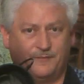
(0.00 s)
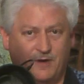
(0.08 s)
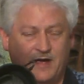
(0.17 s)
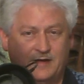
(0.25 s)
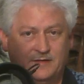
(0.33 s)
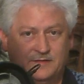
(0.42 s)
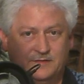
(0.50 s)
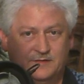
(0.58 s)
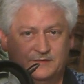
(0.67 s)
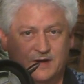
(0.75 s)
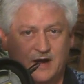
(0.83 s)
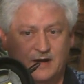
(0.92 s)
thread
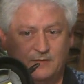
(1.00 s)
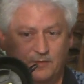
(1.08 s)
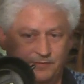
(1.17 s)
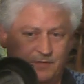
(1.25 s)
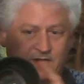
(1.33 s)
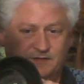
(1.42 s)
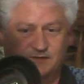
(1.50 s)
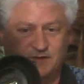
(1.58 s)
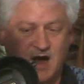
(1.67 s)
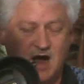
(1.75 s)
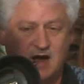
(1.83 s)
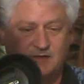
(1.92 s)
design, or thread
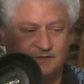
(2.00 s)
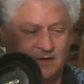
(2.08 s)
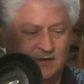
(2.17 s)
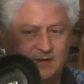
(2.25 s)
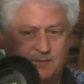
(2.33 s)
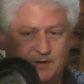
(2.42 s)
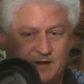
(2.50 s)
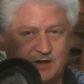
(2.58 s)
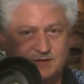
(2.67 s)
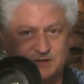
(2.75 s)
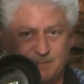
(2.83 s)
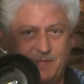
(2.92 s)
size,
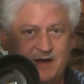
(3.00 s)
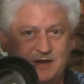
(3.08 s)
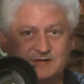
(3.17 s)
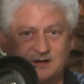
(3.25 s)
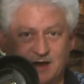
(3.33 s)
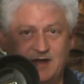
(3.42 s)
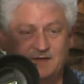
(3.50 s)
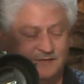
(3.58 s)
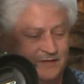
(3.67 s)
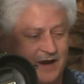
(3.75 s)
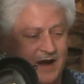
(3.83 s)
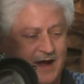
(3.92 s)
because the biggest
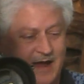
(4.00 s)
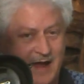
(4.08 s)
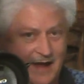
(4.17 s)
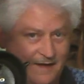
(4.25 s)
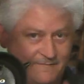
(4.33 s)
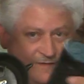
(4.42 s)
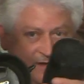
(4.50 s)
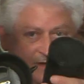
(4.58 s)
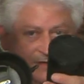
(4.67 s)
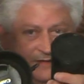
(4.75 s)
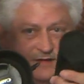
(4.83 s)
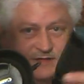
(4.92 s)
lens that I have
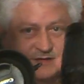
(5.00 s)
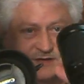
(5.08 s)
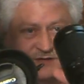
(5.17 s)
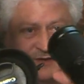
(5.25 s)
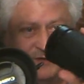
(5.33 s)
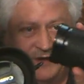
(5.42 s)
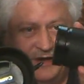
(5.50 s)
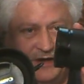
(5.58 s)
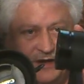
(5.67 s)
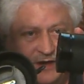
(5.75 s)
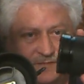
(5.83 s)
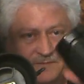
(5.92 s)
is this
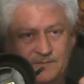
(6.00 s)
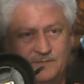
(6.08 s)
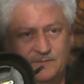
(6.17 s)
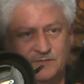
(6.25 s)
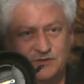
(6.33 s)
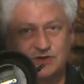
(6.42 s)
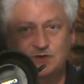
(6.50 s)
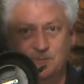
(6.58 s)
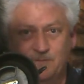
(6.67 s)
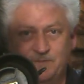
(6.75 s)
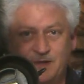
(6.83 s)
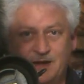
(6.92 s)
T2i
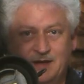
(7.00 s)
zoom.